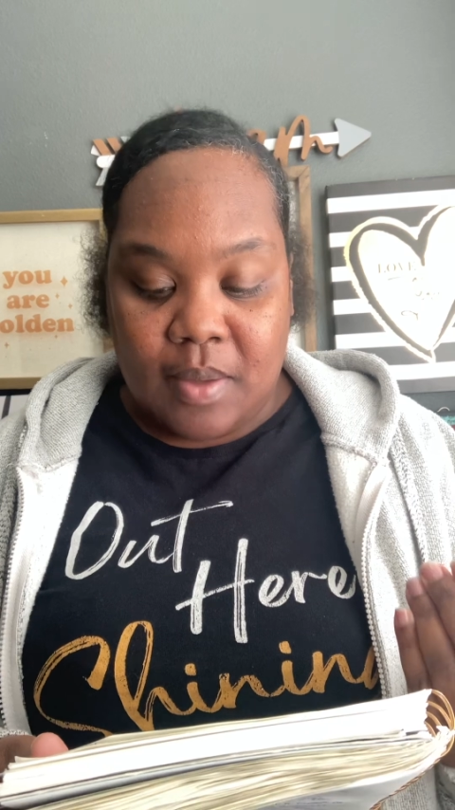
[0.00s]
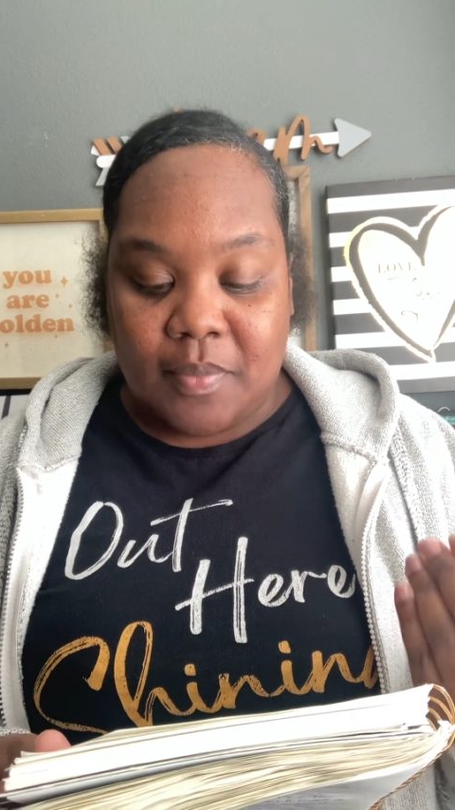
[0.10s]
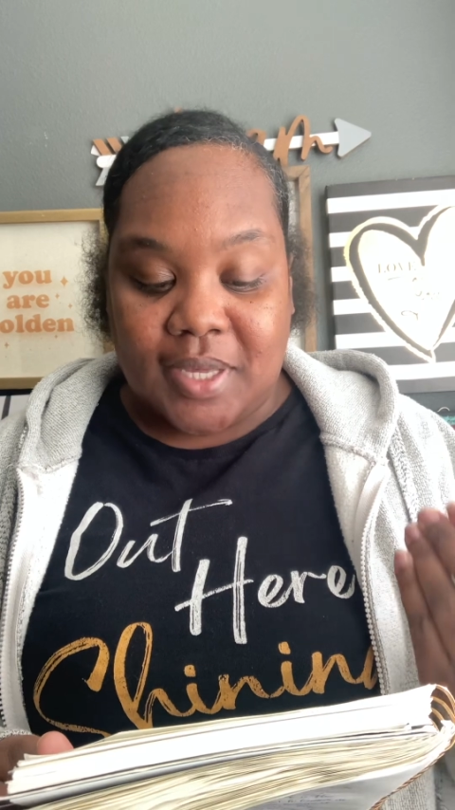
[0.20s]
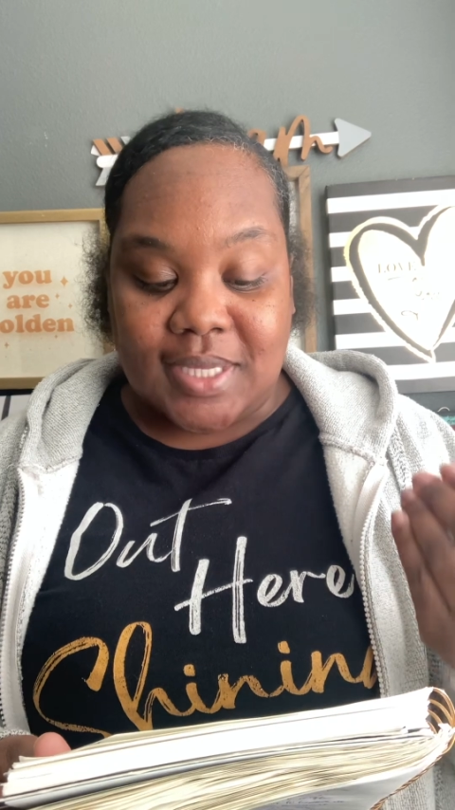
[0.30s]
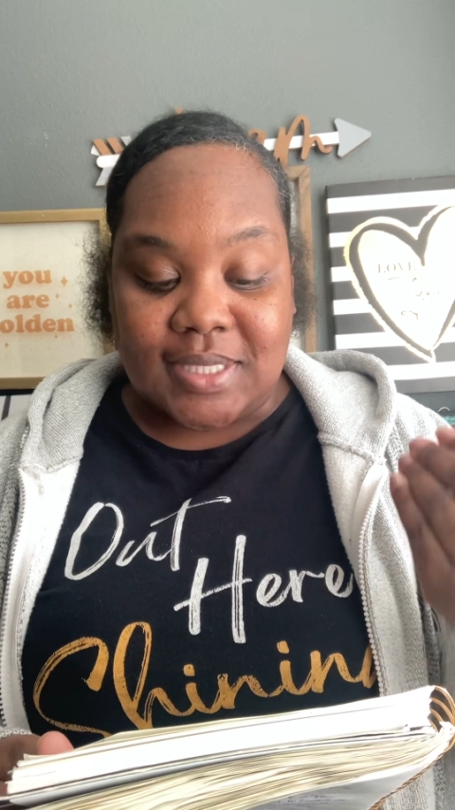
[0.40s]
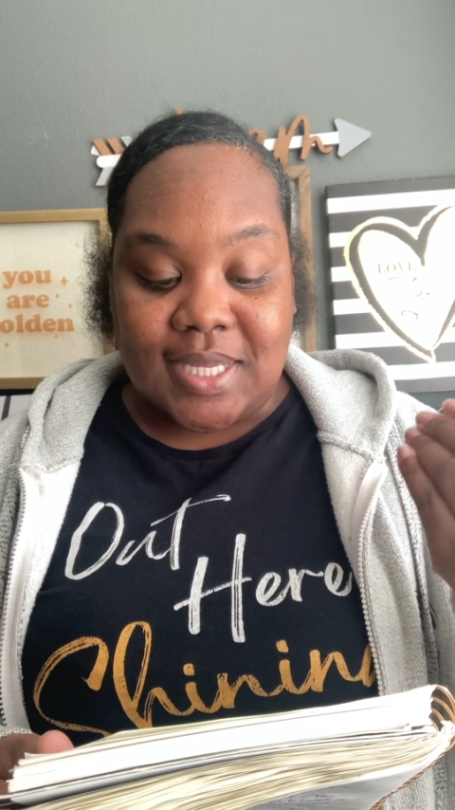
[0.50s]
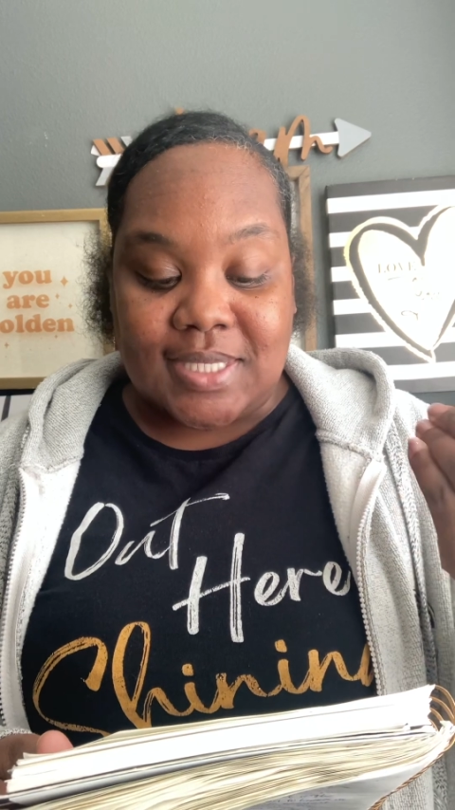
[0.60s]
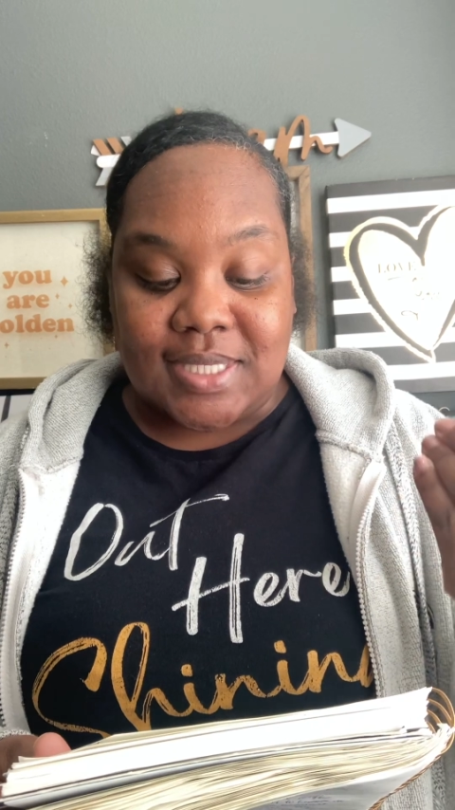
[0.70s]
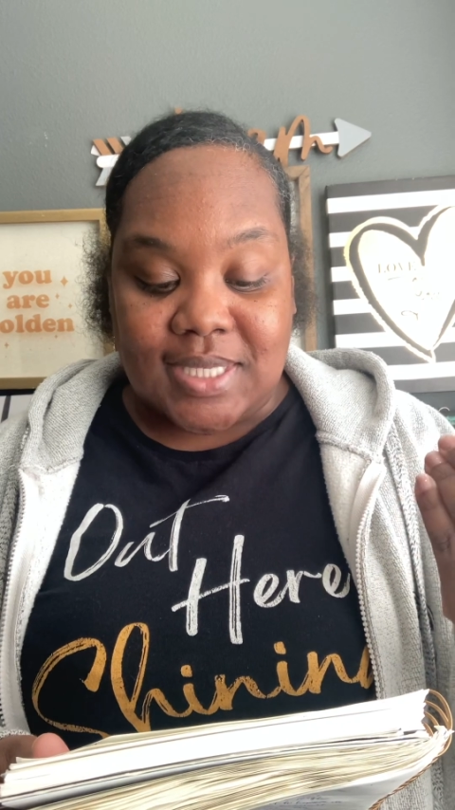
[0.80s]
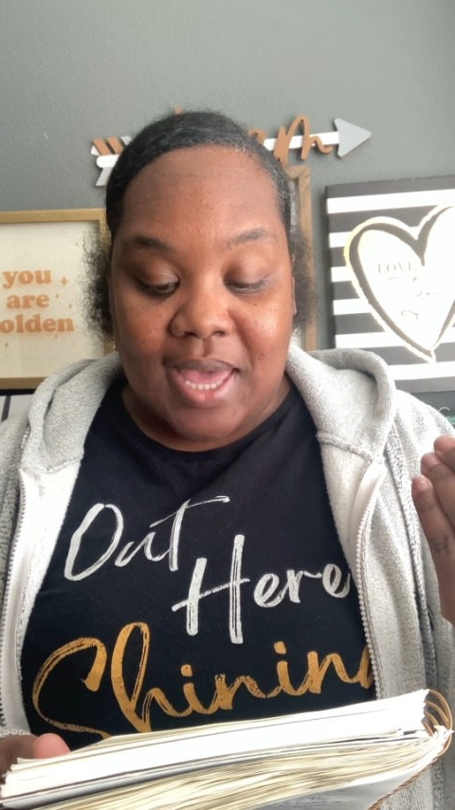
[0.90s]
Because a
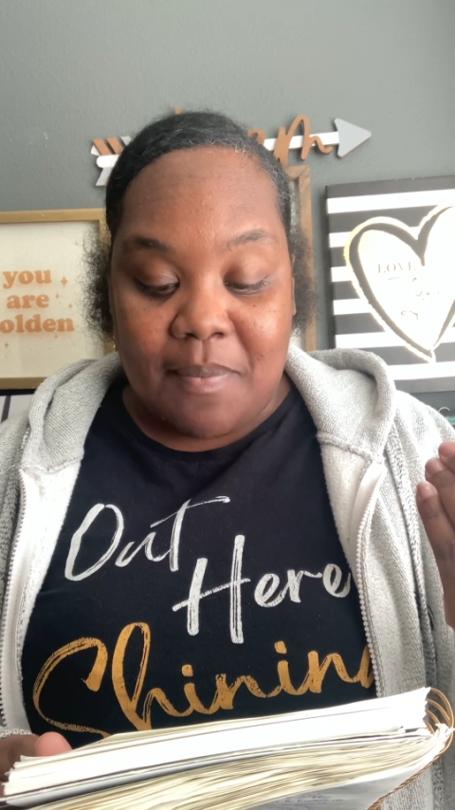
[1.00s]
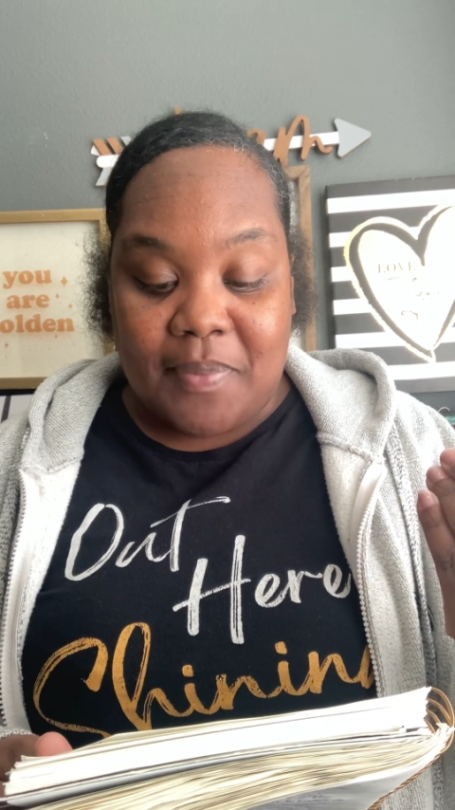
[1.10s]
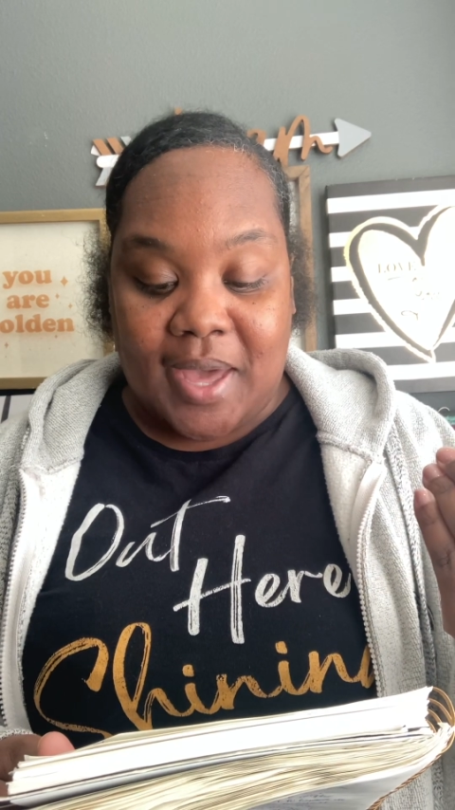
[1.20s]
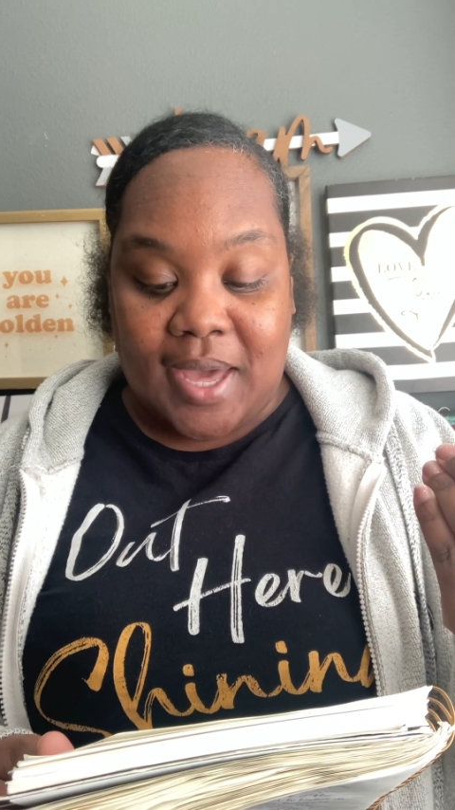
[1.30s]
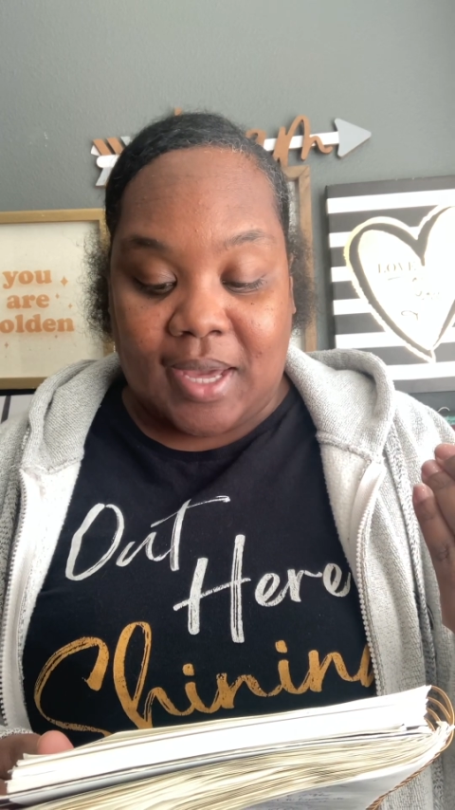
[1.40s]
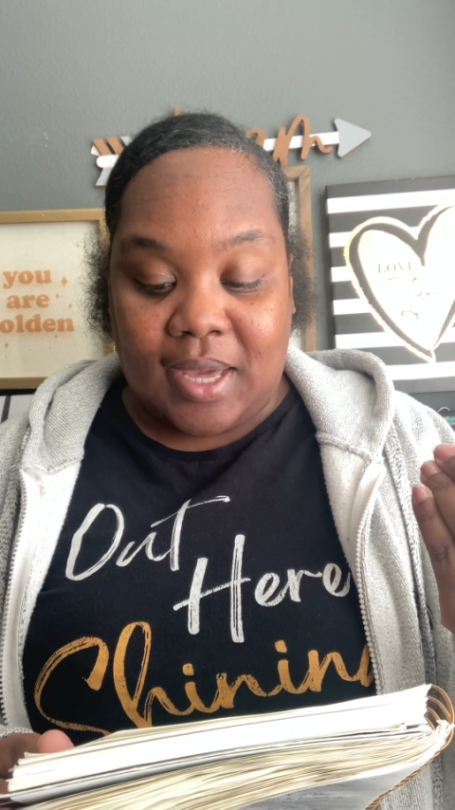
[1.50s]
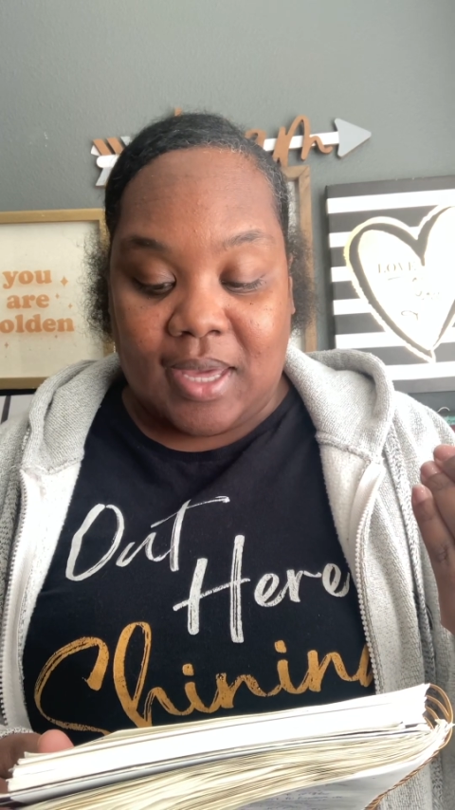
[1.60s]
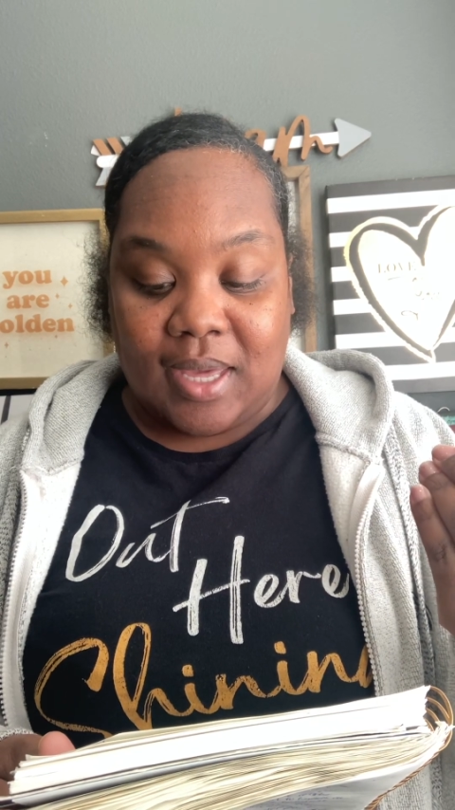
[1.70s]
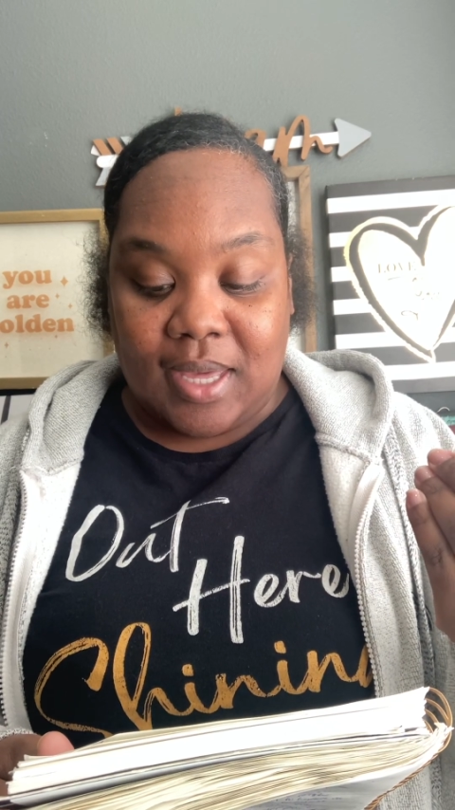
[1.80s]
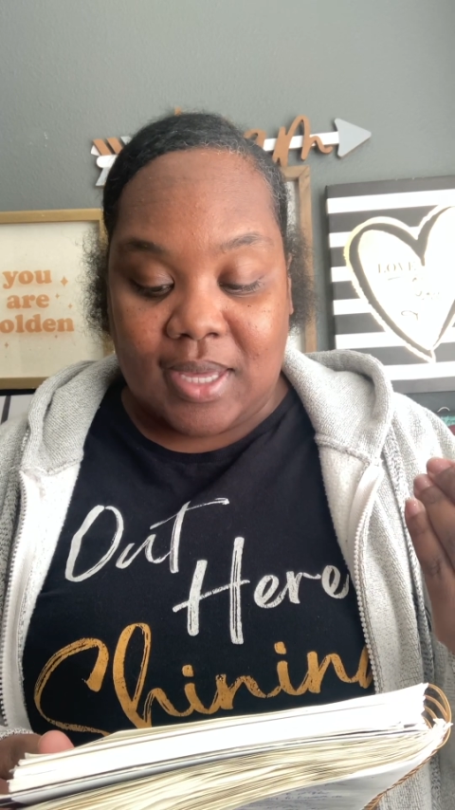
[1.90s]
setback
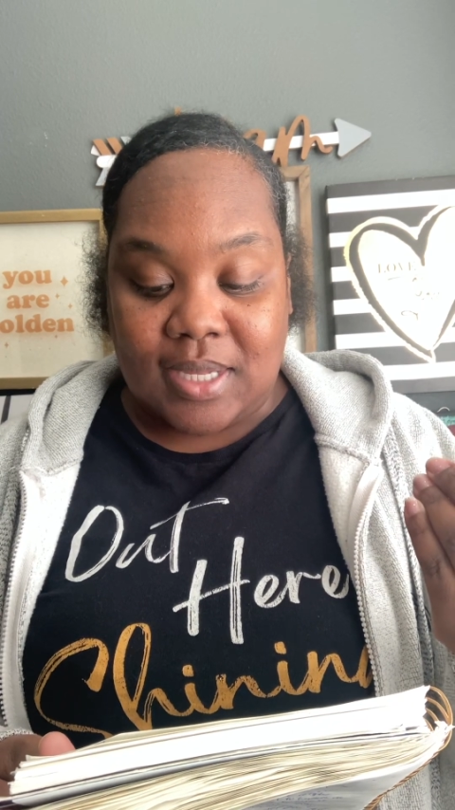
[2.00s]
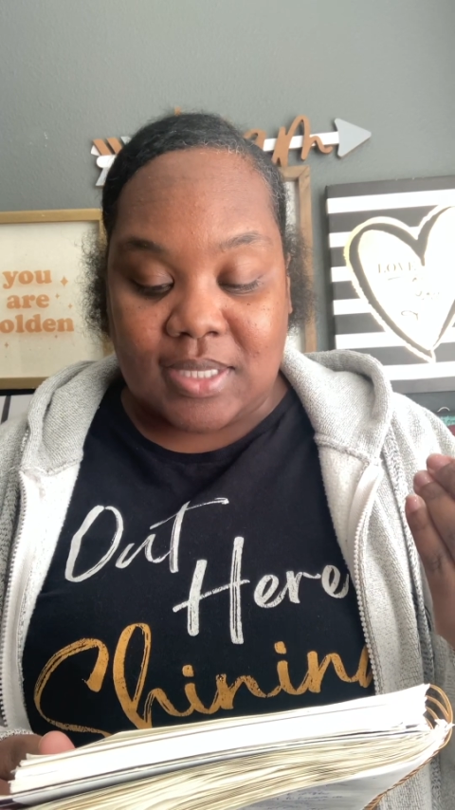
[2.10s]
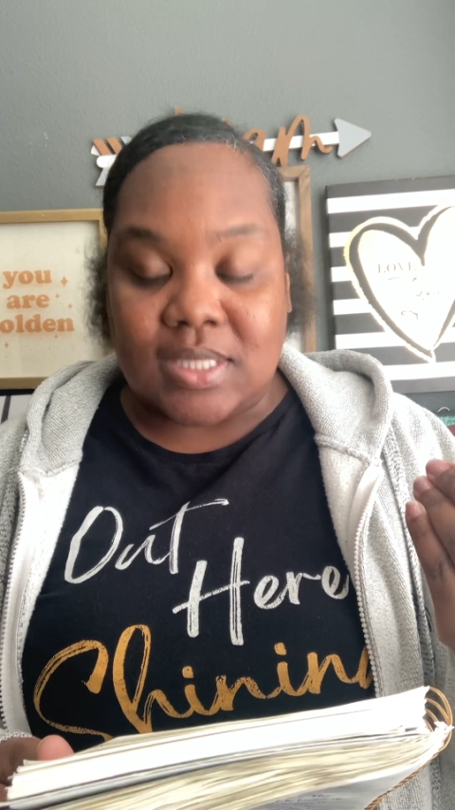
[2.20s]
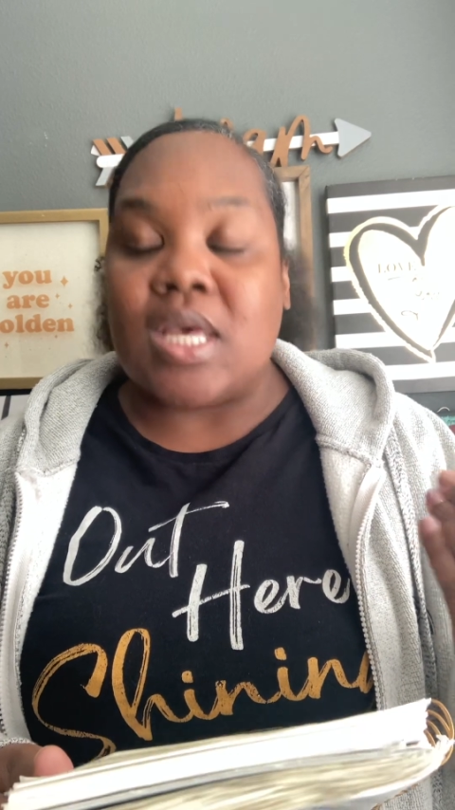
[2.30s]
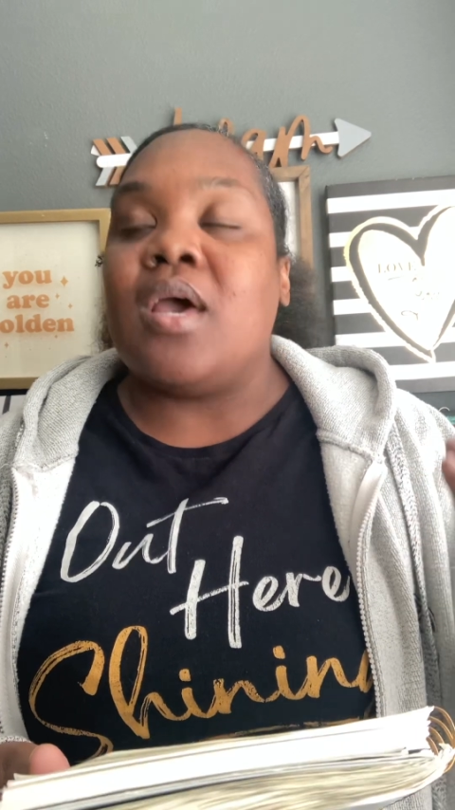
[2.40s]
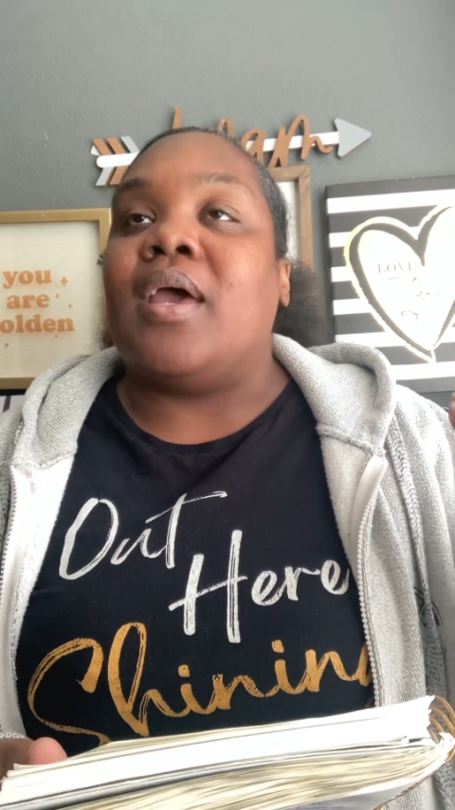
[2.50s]
is,